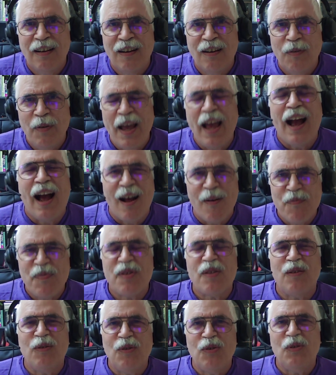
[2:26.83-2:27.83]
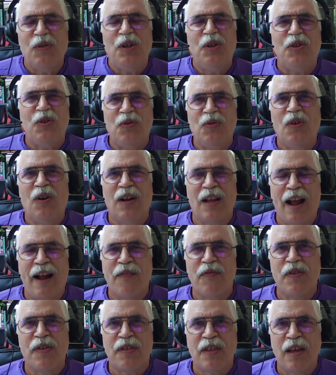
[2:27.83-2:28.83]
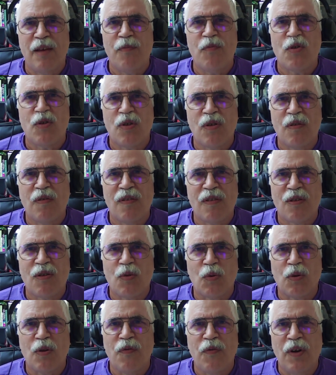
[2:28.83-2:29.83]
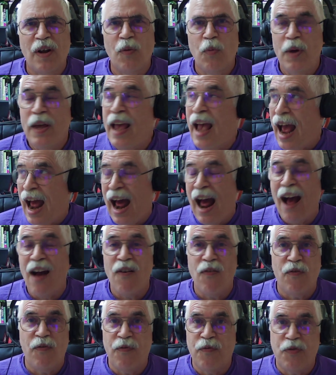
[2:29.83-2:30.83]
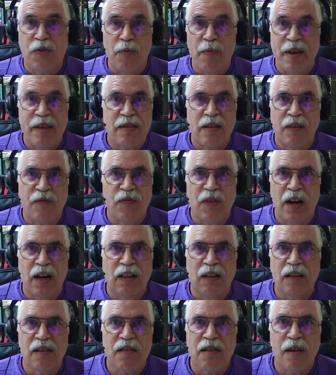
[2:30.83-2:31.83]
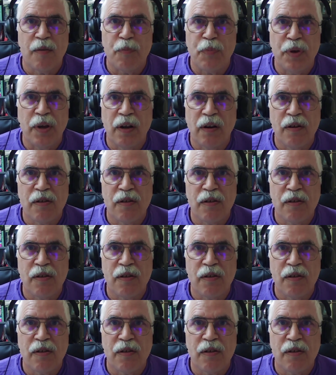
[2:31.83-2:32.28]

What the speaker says: We absolutely do not have the same sort of we have domestic violence up here.